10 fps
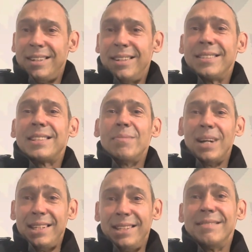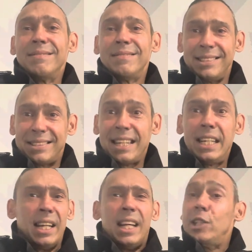see, mate, see,
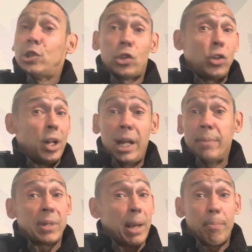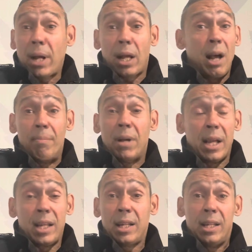you shouldn't have let him get back up,
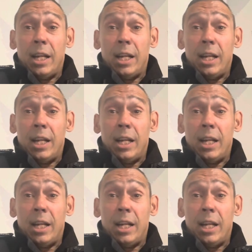mate.